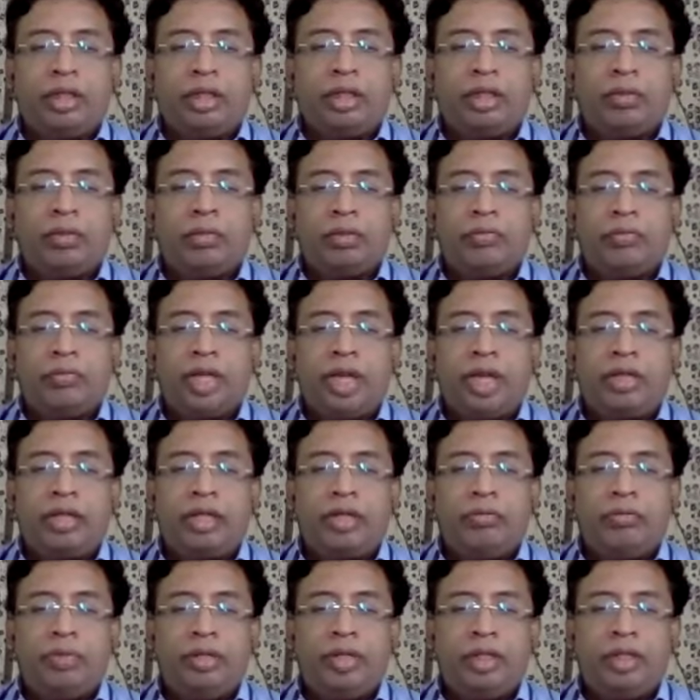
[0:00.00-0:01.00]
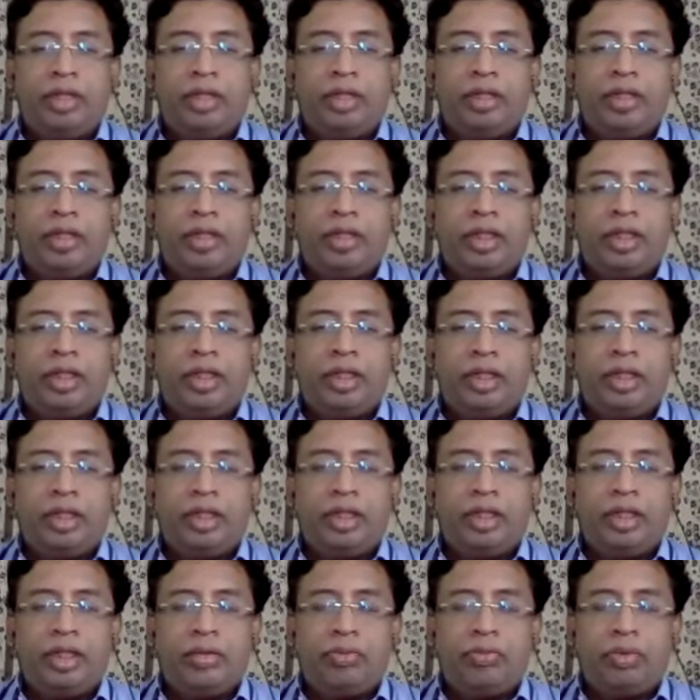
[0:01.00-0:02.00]
Some of the activities that
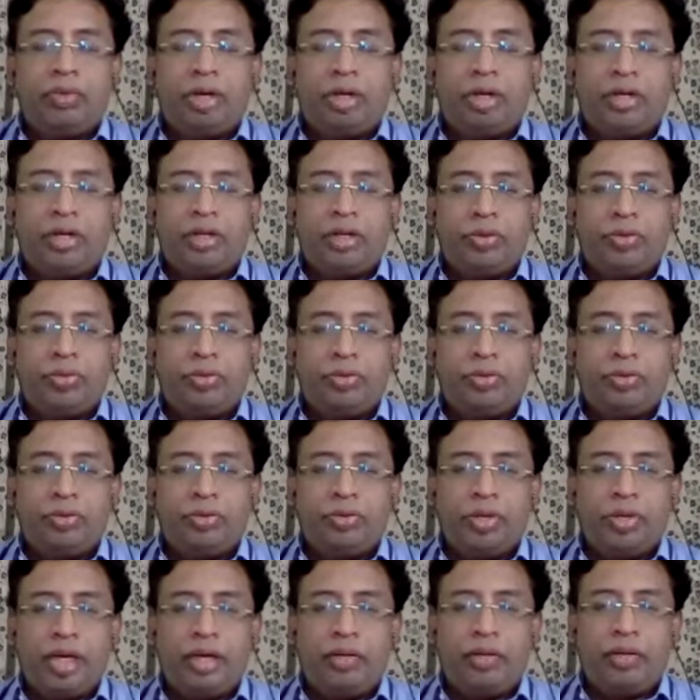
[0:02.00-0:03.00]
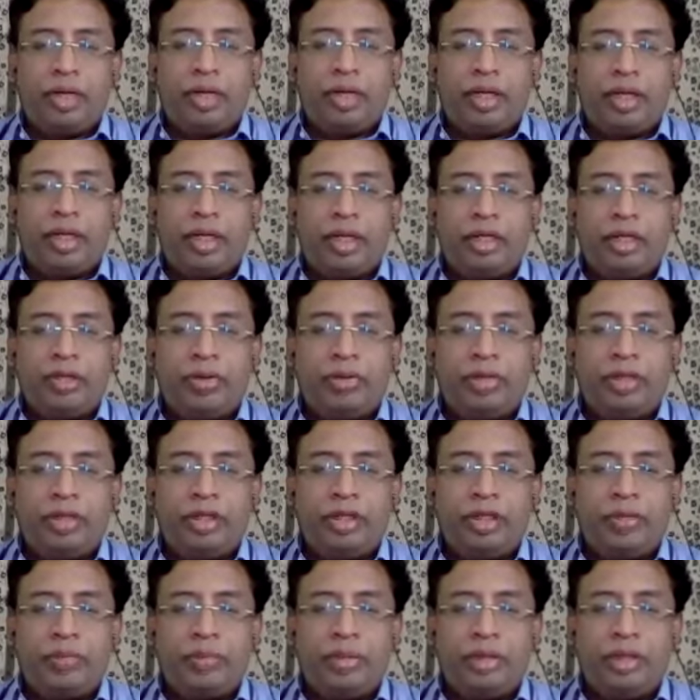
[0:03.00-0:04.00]
what you have taken during
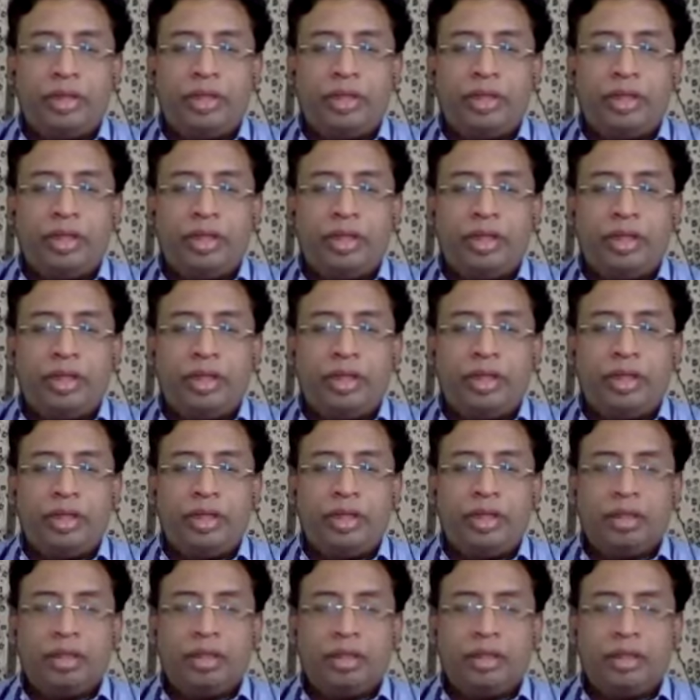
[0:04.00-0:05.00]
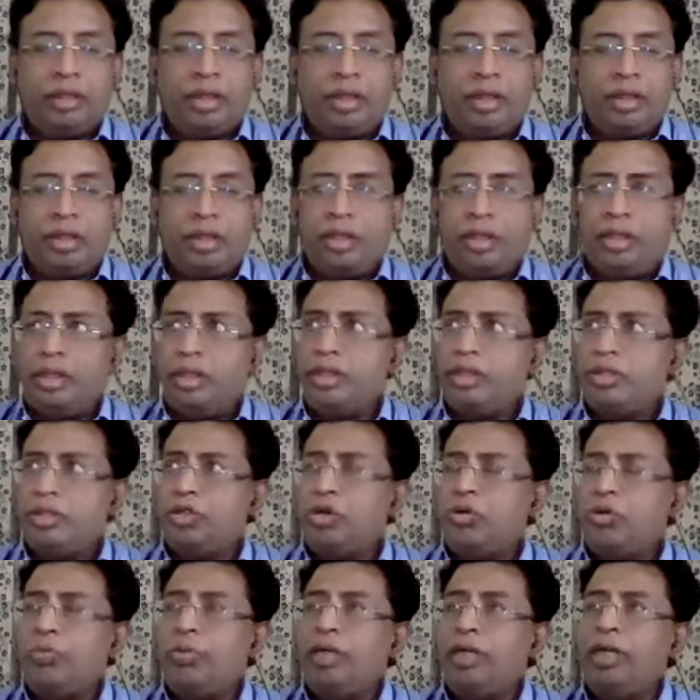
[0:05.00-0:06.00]
this period, because this
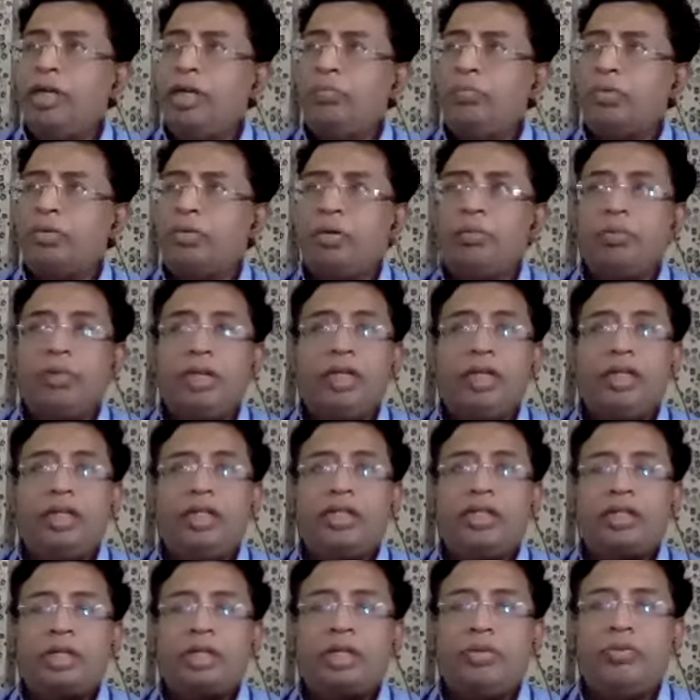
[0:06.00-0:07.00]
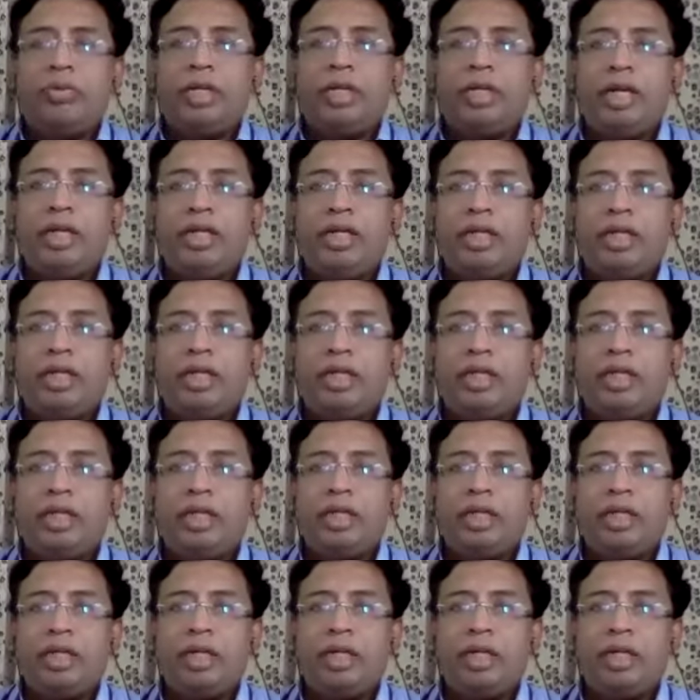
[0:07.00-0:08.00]
COVID and probably this
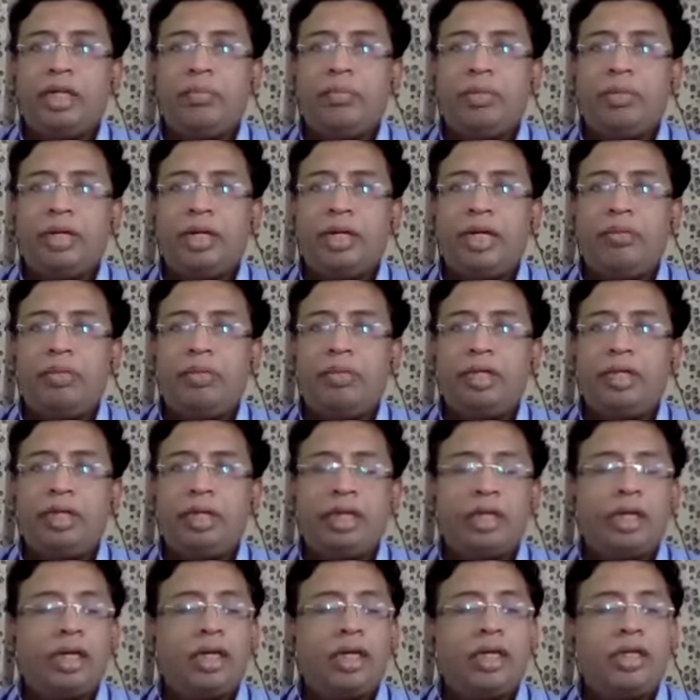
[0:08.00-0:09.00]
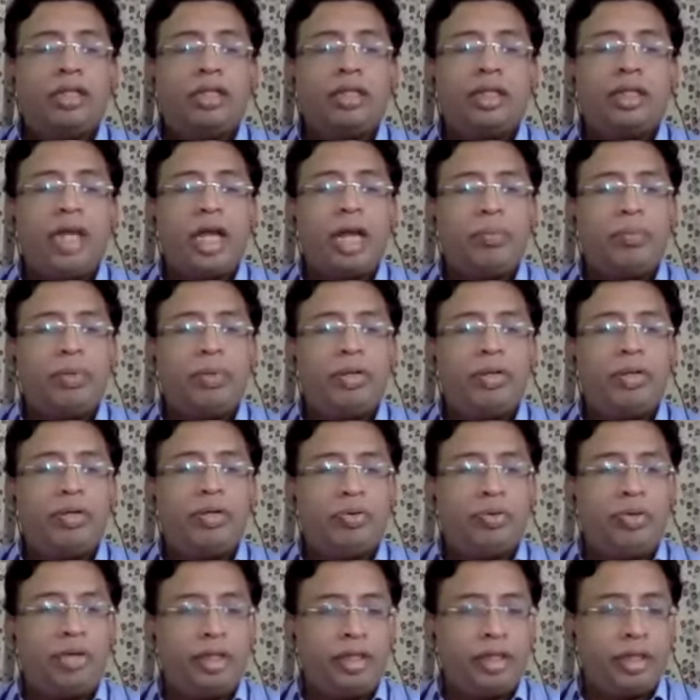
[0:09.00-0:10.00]
COVID-19 pandemic declaration happened on
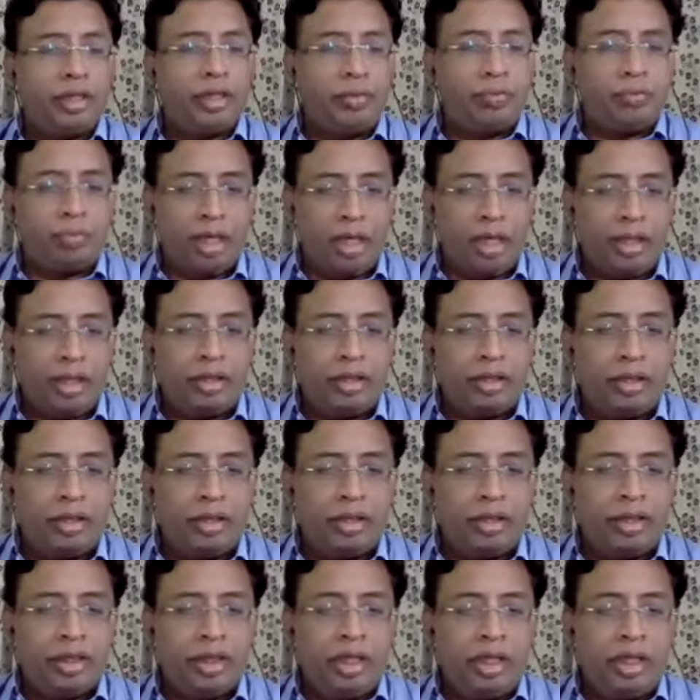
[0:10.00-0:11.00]
23rd March.